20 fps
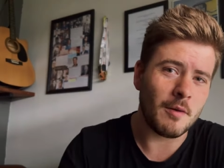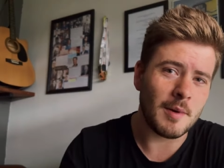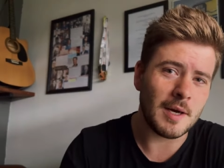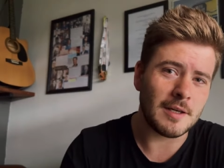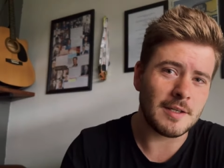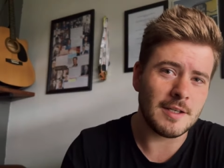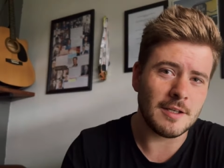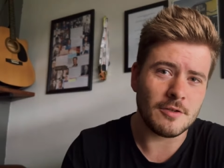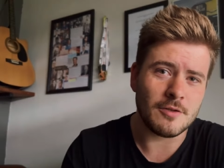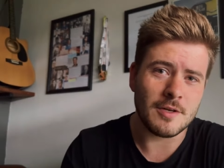
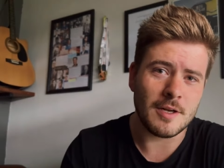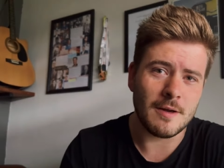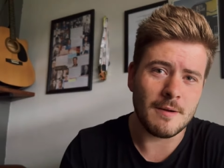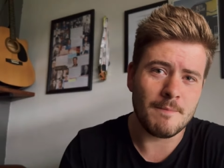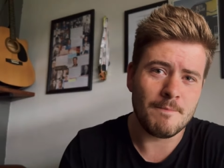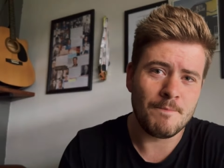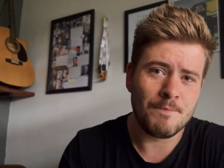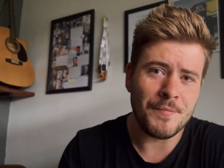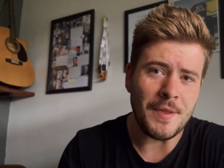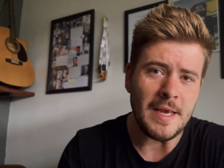about here today
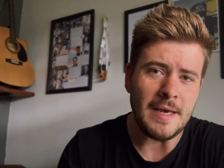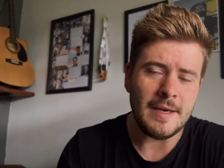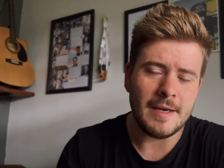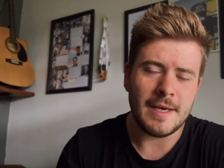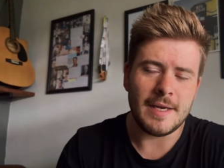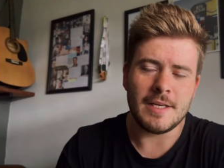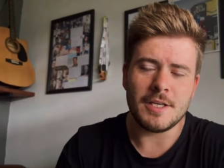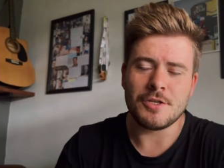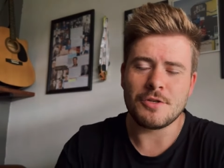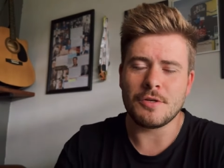
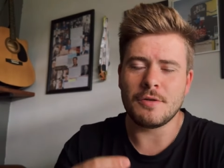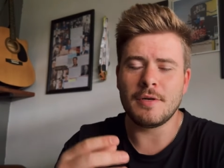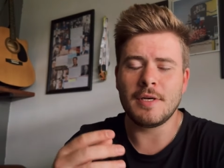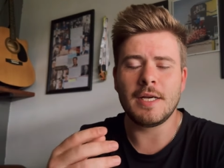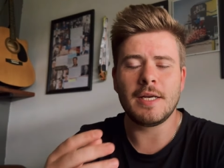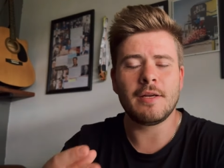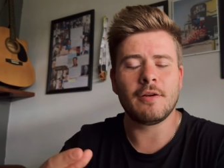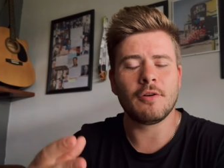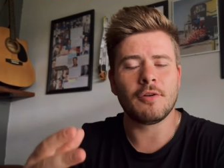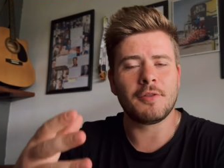it is
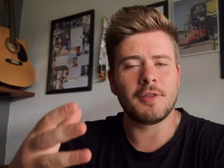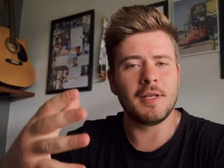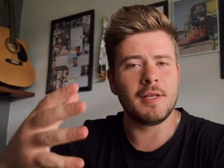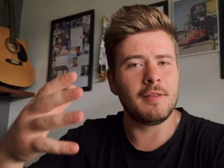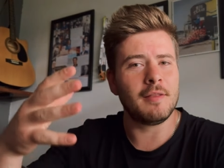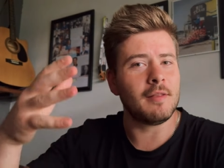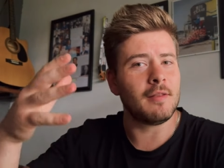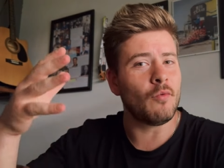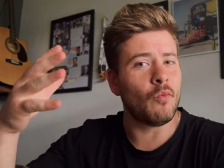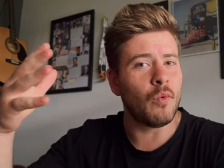really not
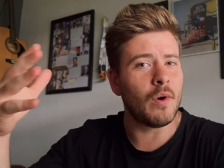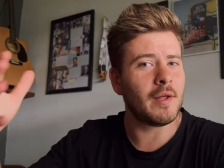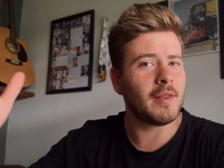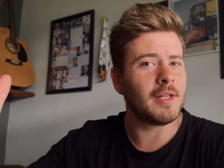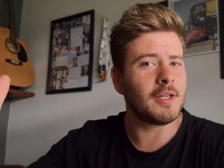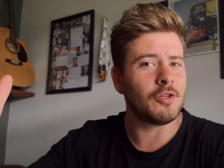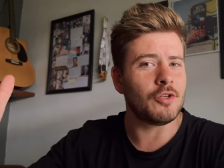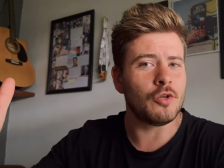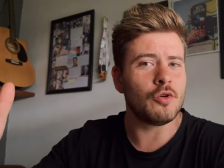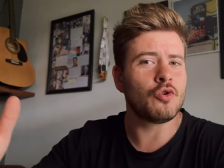then the one
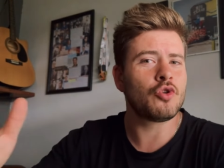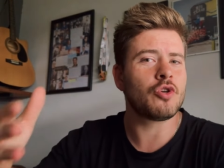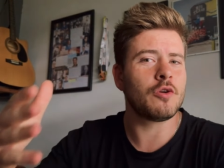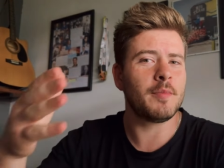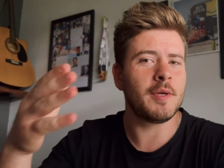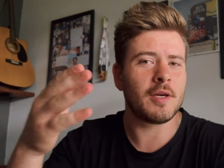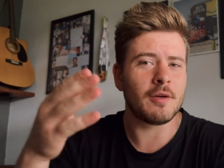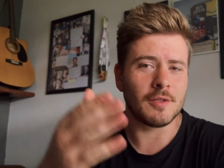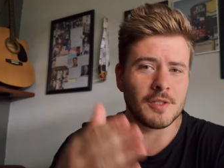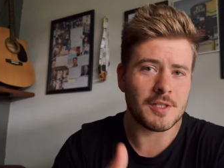that you should
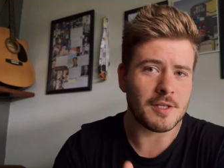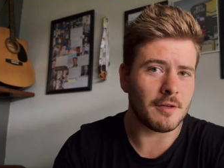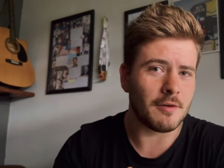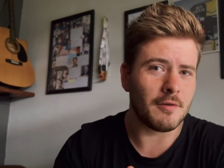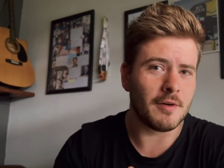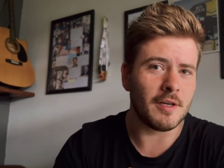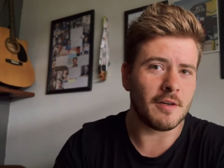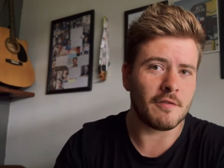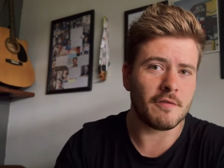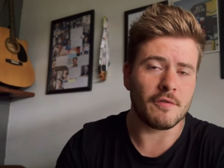be
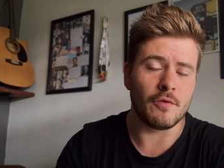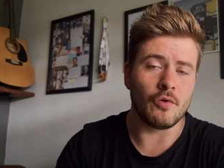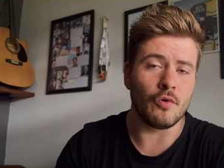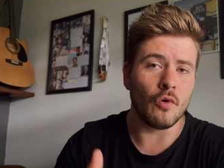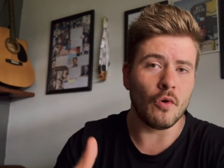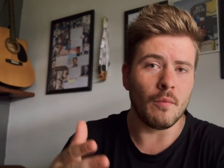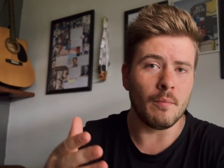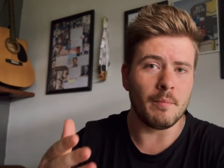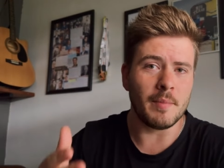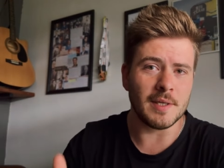considering for
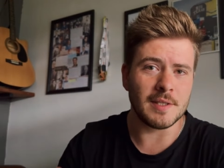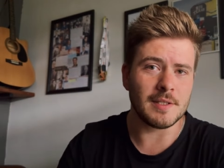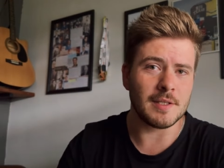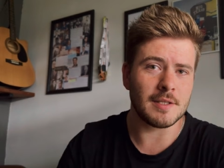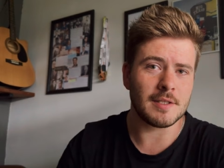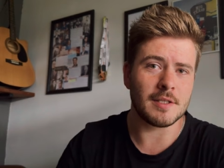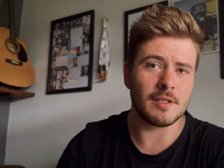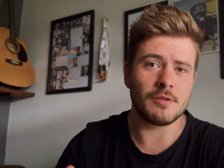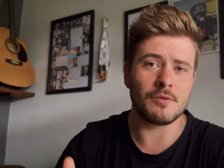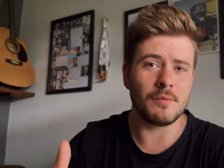your
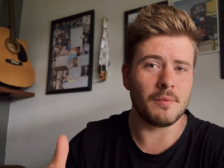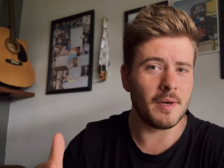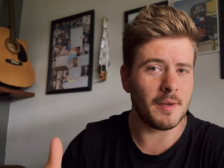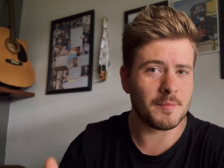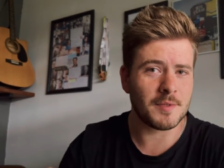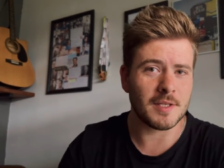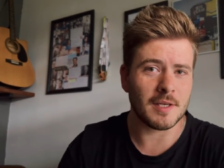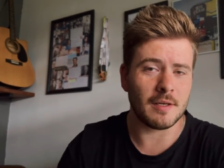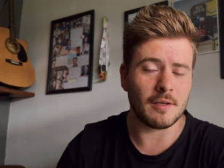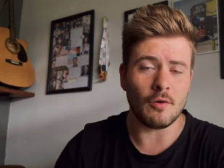business's
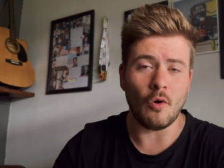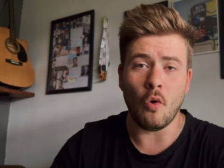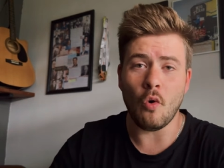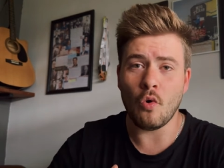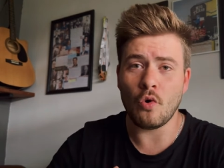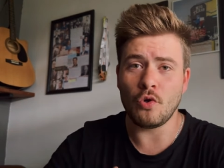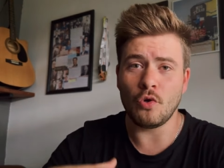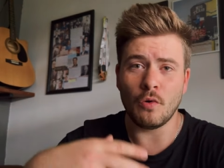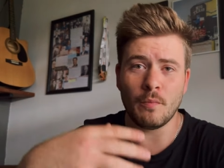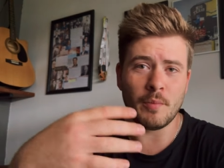website
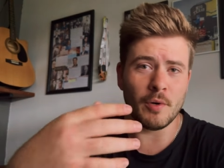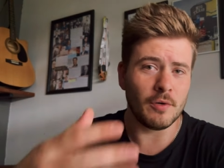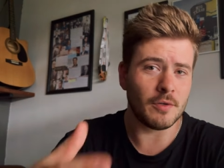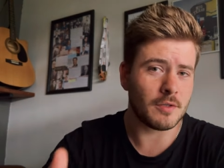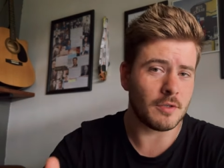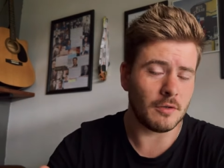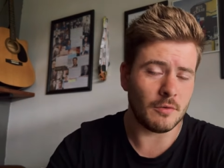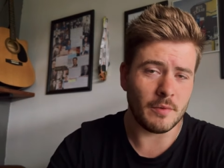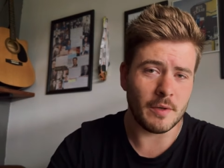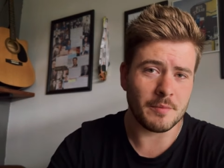or your
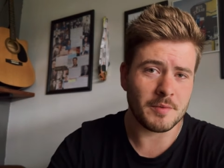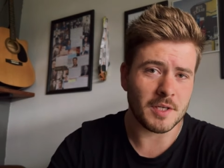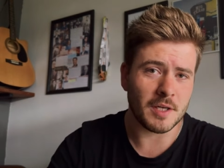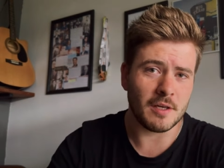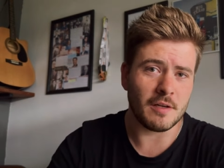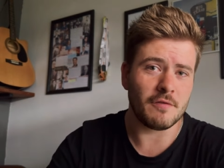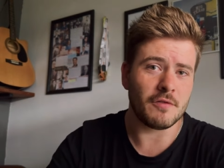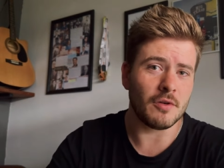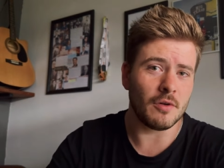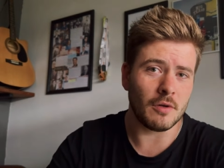personal website
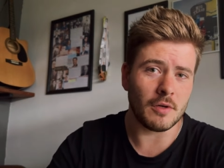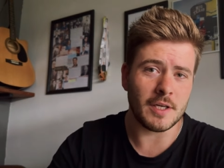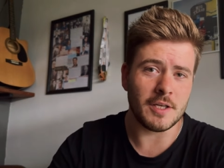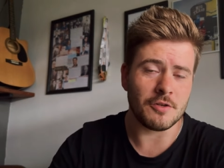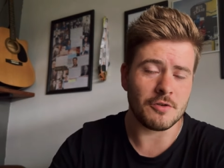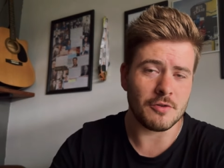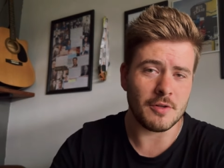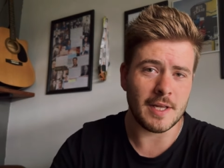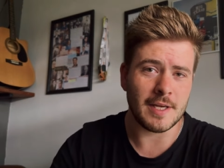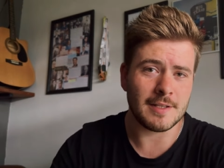if you're not
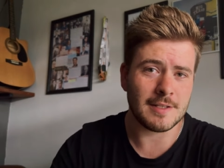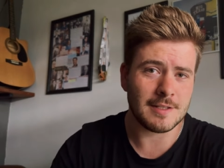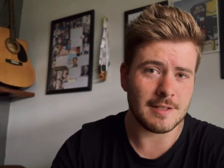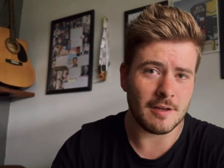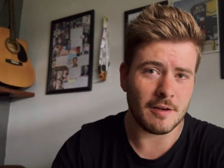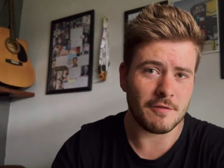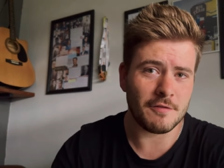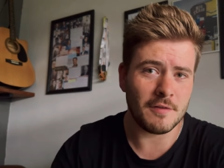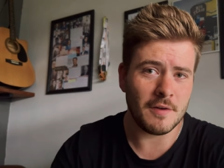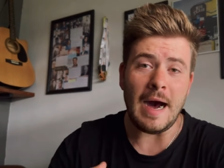into that
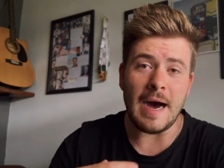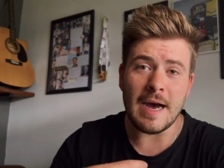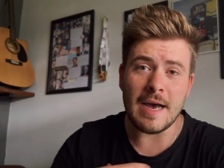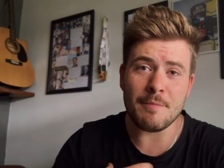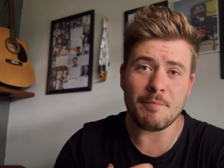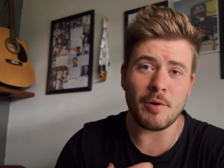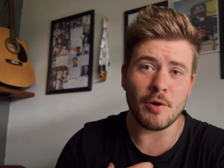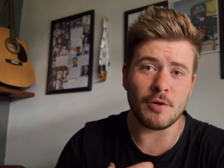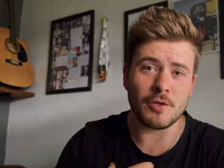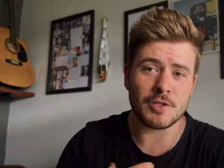stuff. I
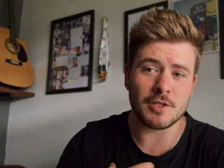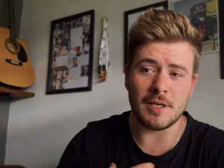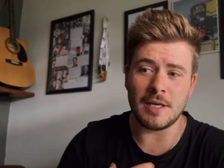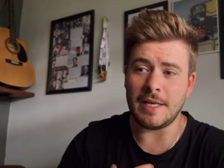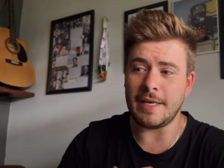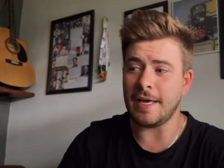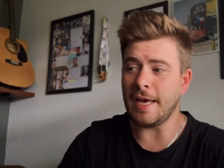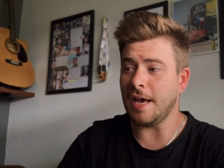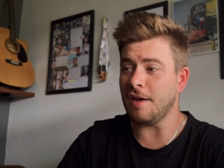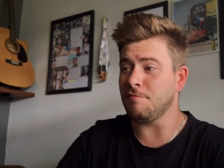
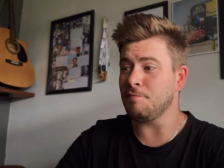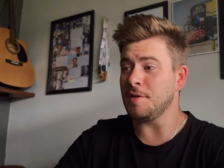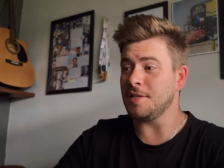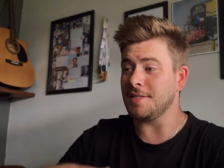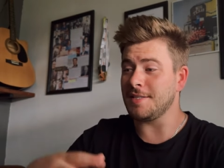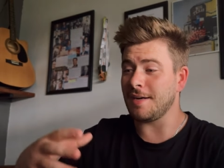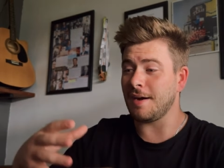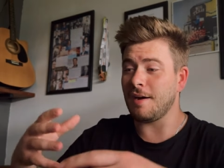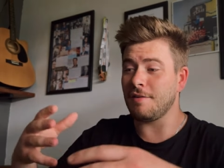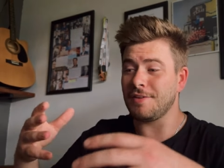personally have been
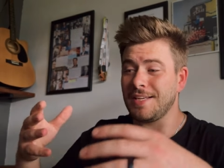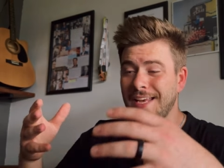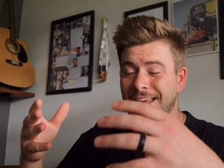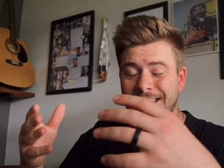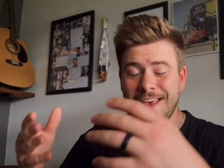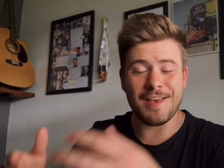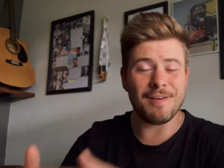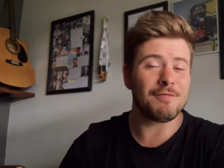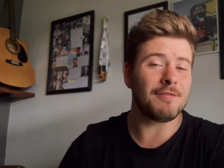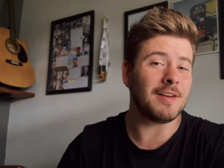diving
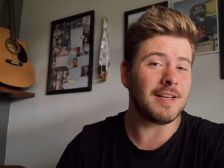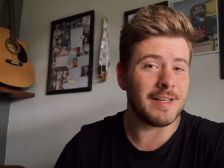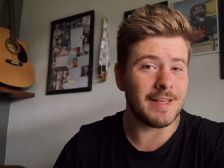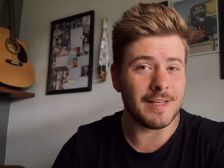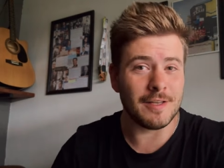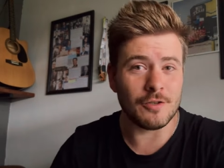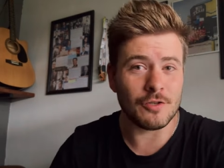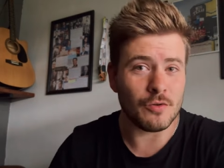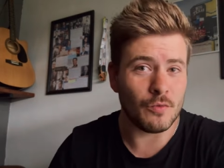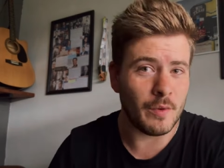heavily
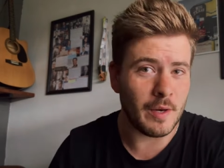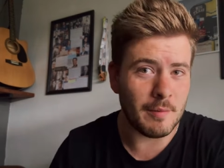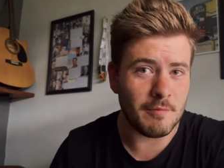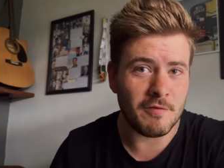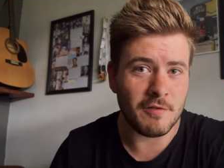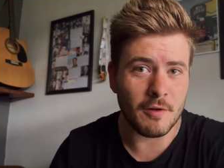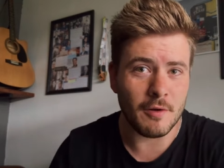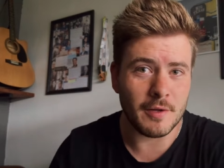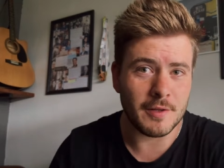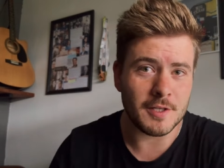into
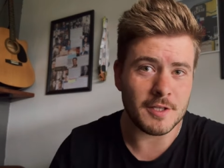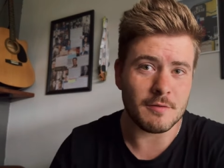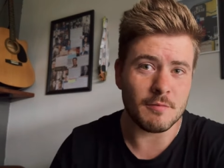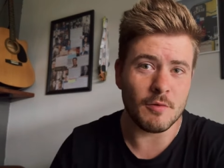Webflow at this